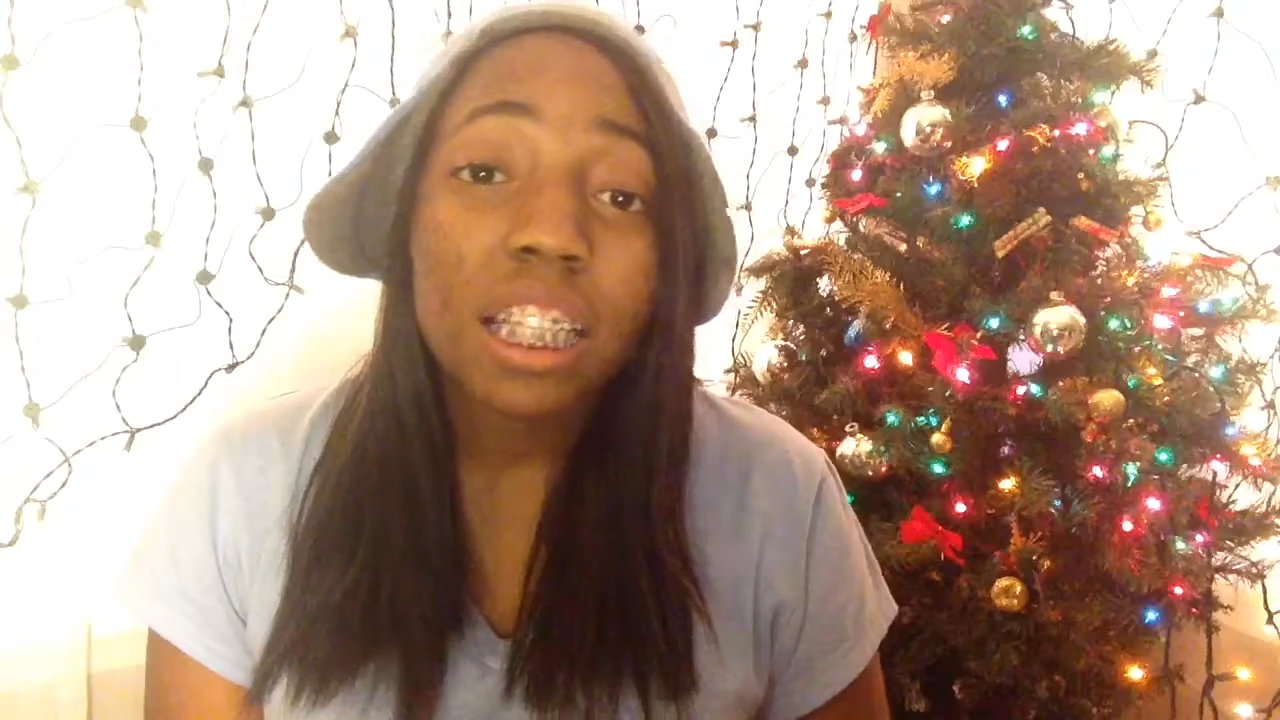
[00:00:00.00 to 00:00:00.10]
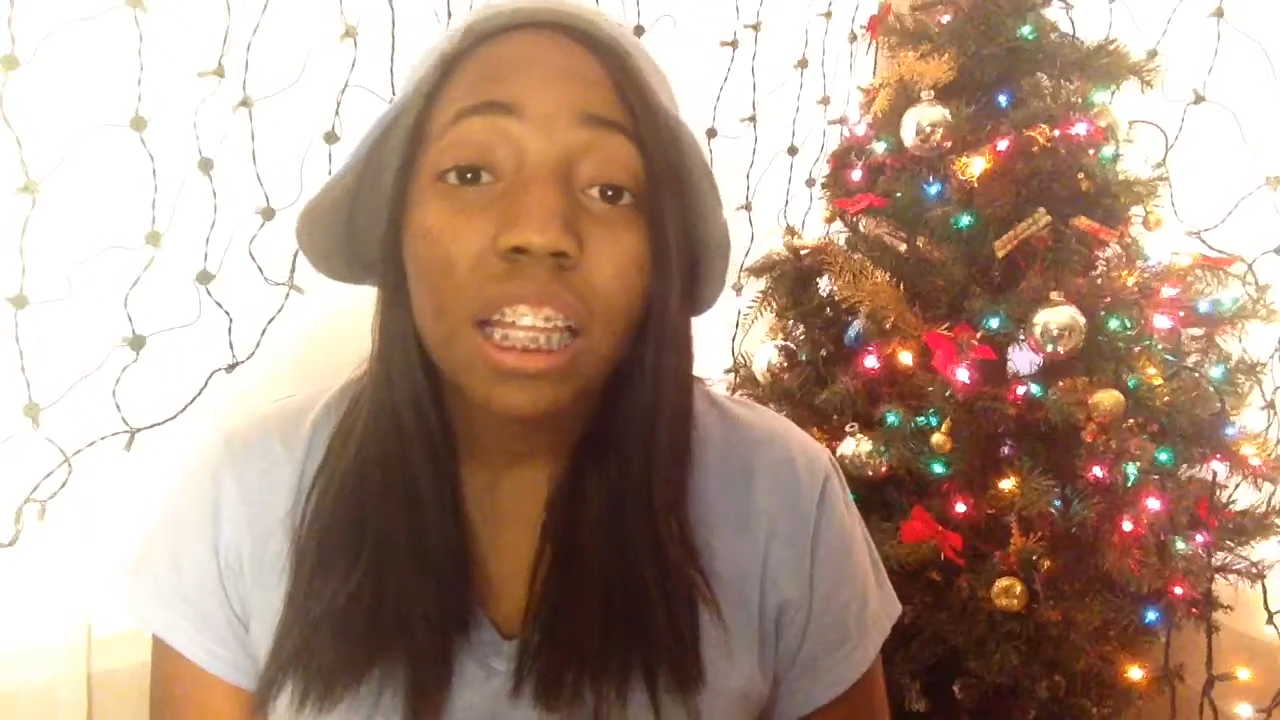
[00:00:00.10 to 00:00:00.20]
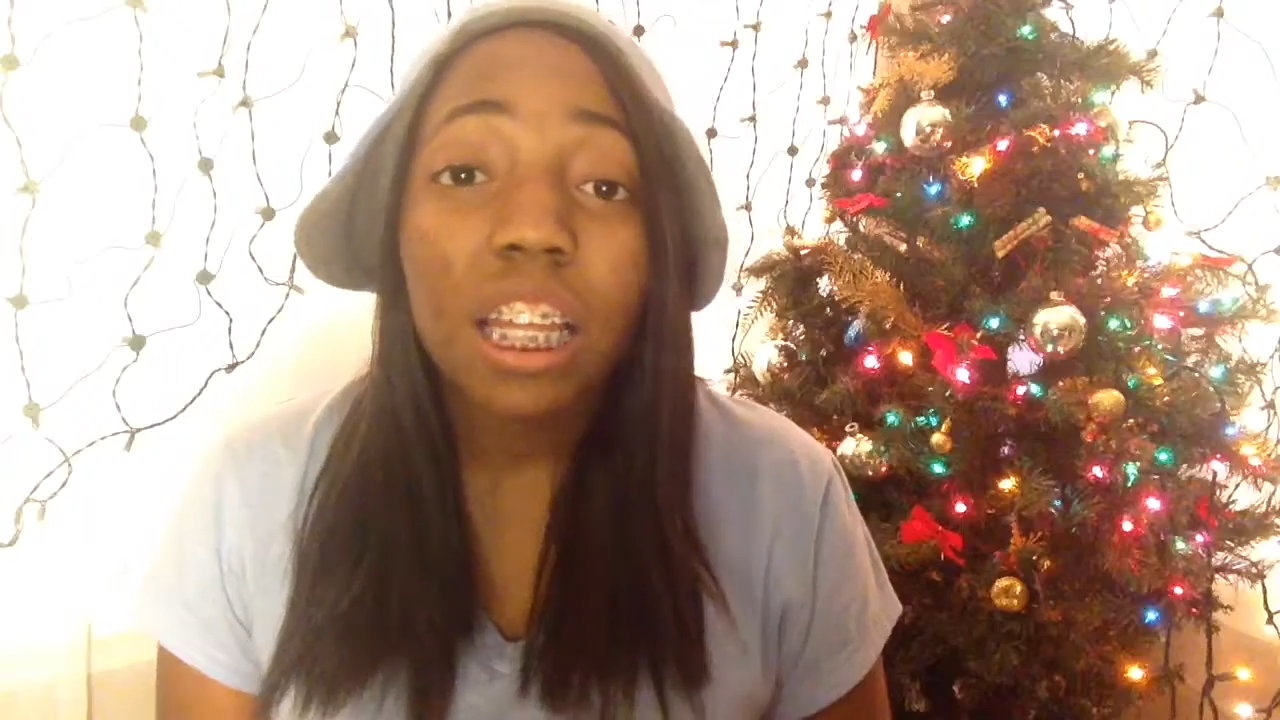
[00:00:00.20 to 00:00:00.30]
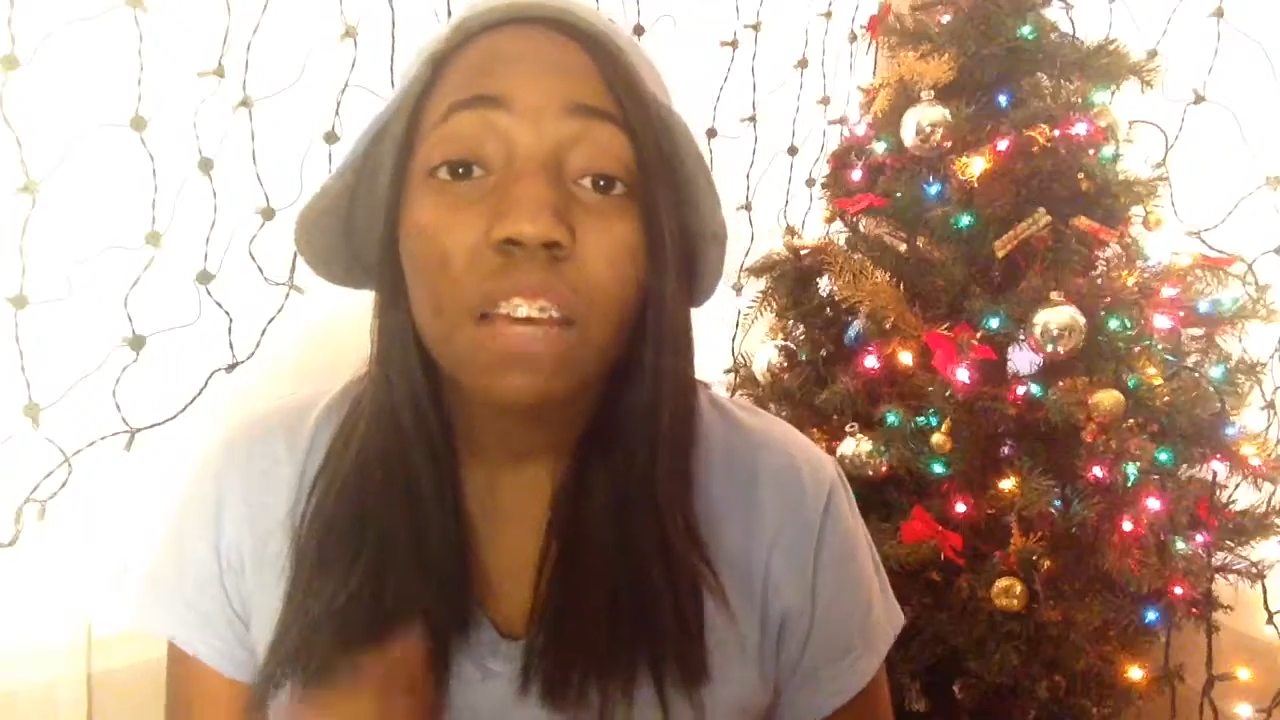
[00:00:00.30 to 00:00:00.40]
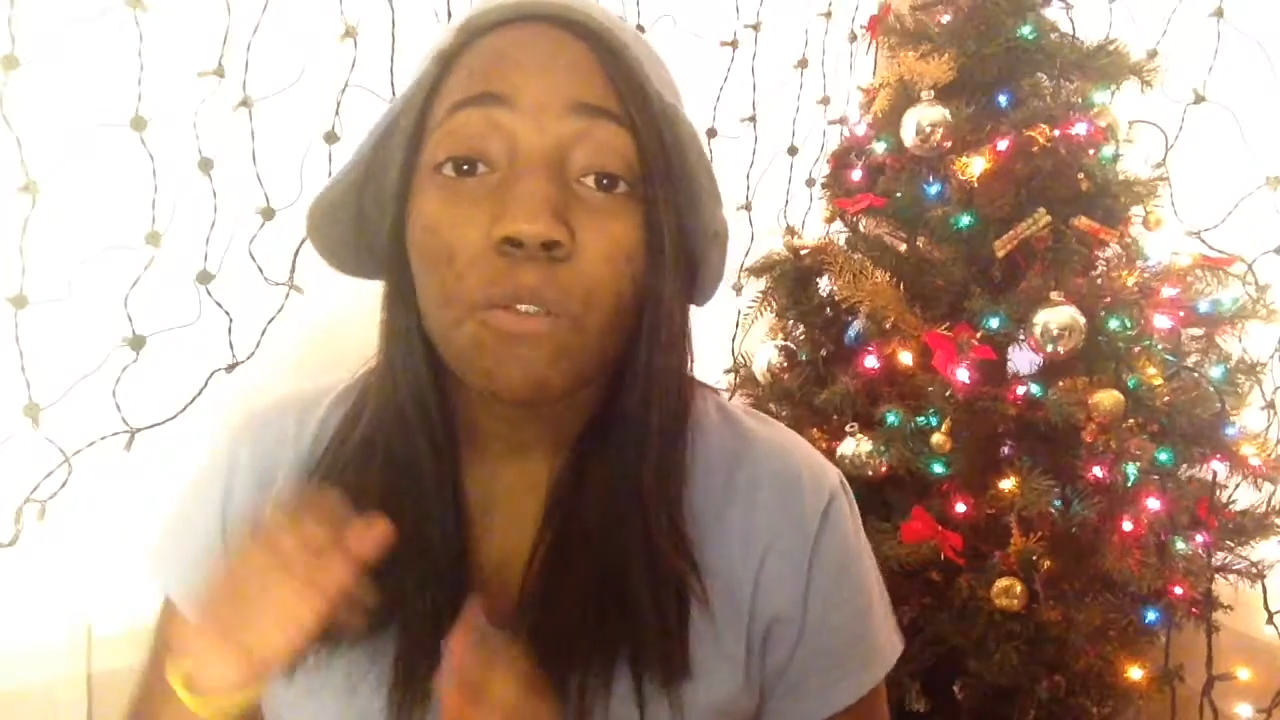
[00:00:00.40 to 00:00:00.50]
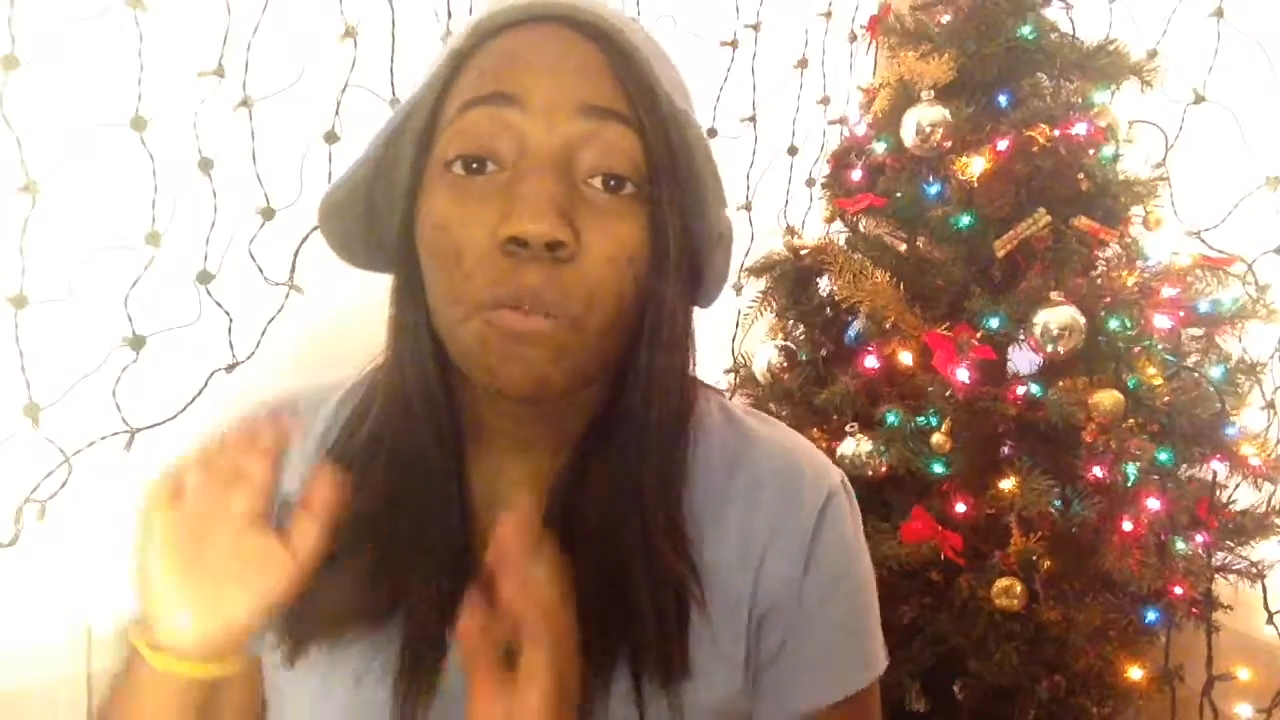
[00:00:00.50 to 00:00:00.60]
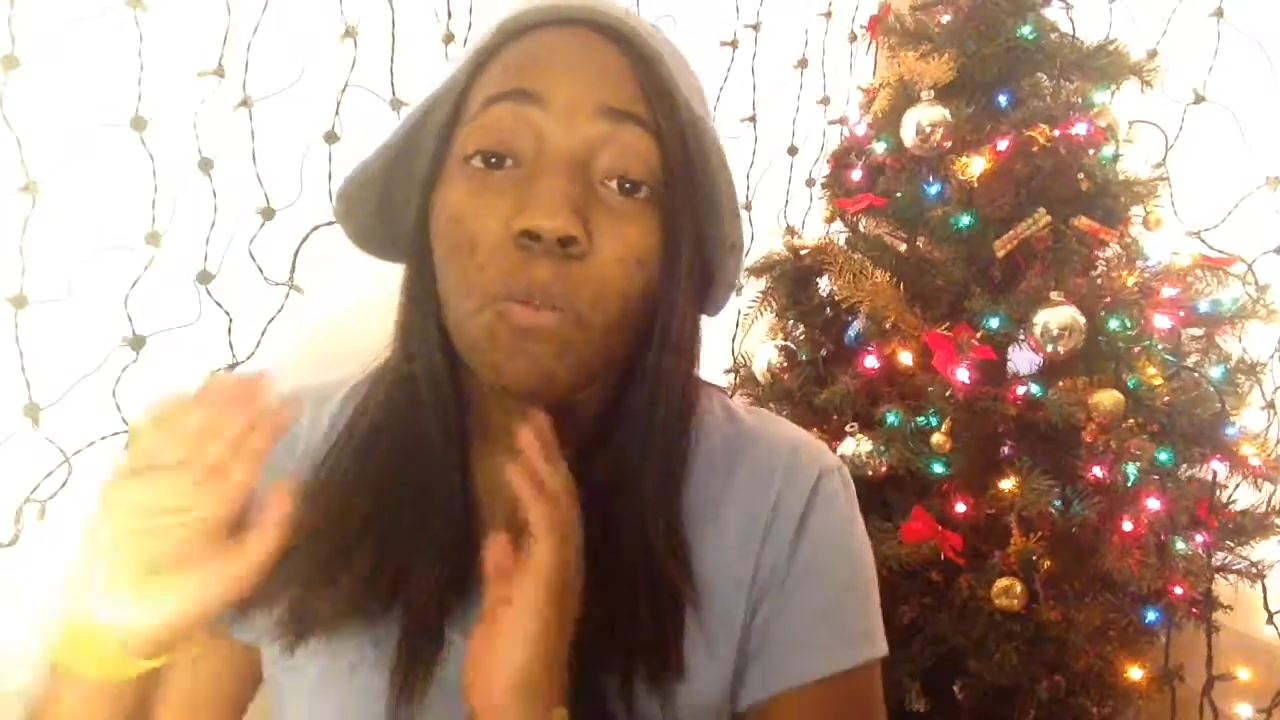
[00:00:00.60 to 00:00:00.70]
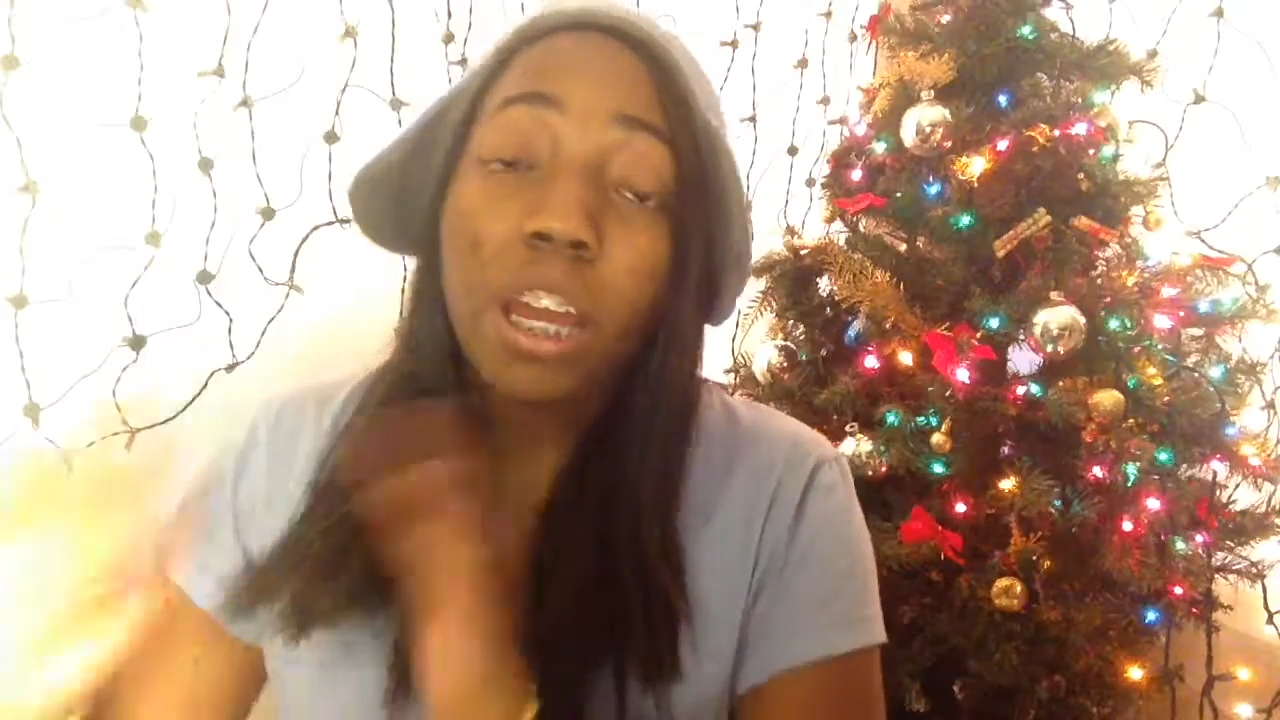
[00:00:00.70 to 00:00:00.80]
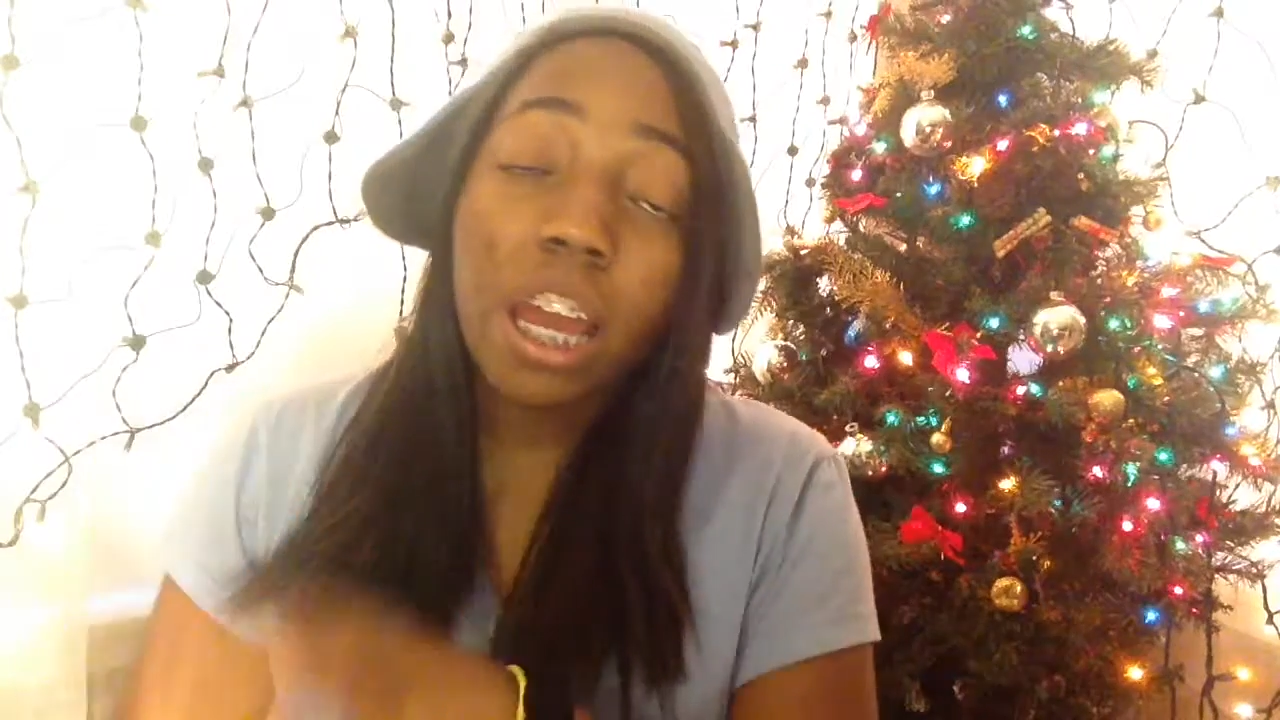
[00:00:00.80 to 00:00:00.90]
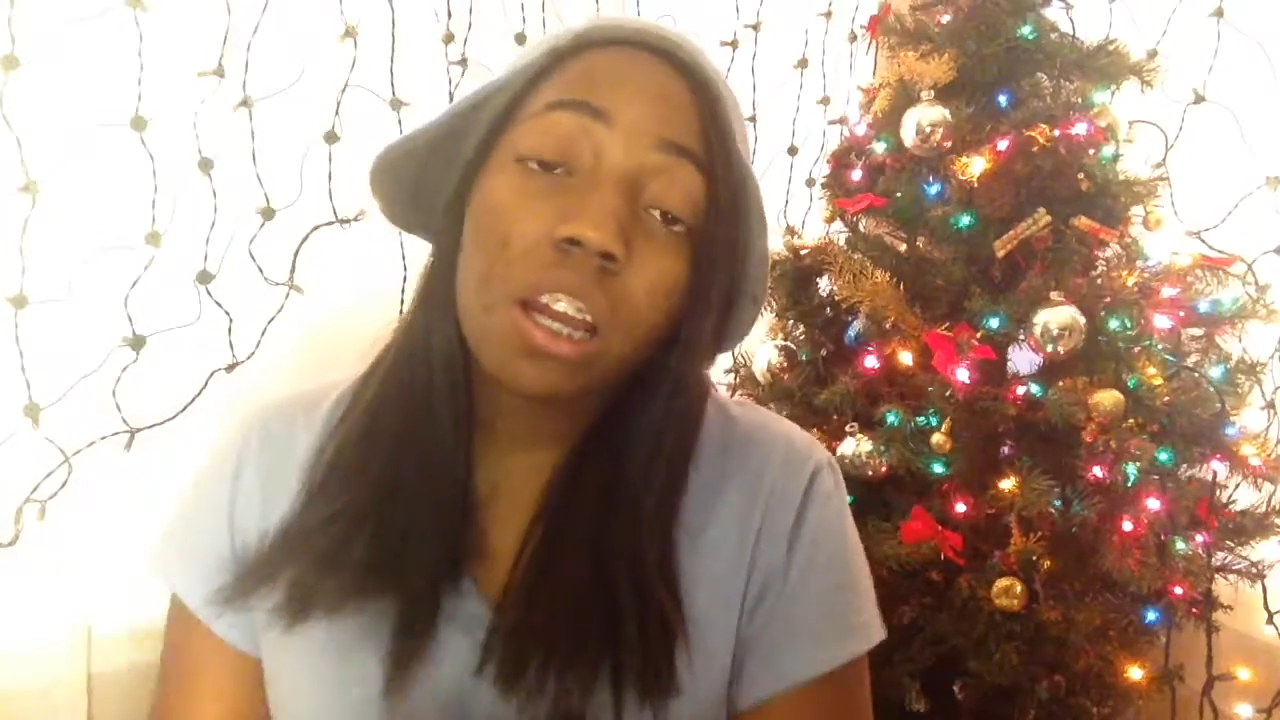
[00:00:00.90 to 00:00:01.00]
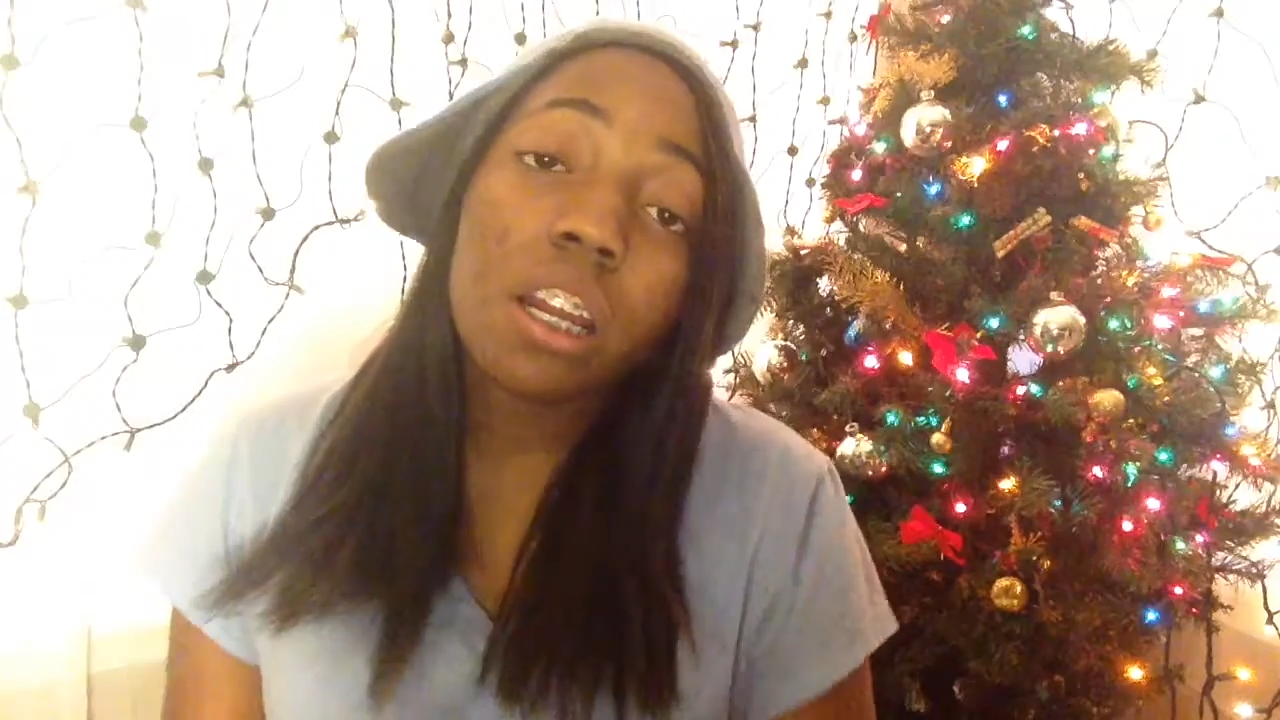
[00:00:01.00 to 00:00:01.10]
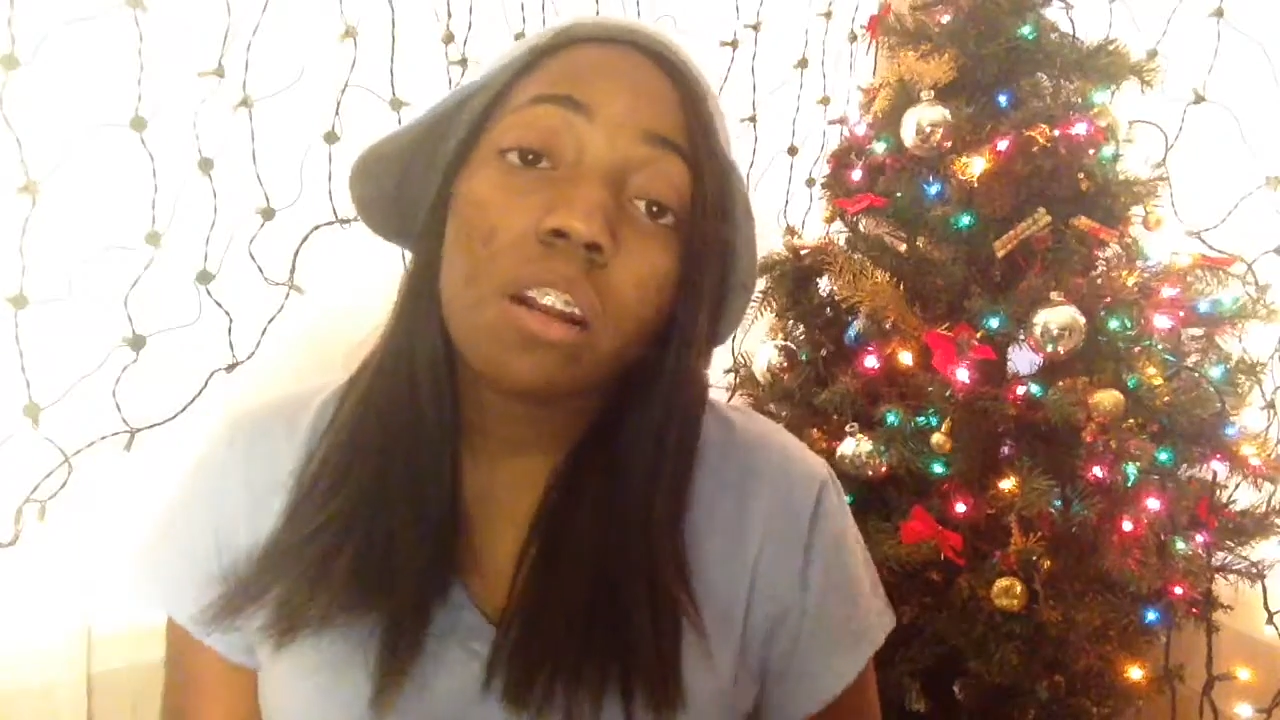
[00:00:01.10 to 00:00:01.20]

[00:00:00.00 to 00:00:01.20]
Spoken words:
they live way out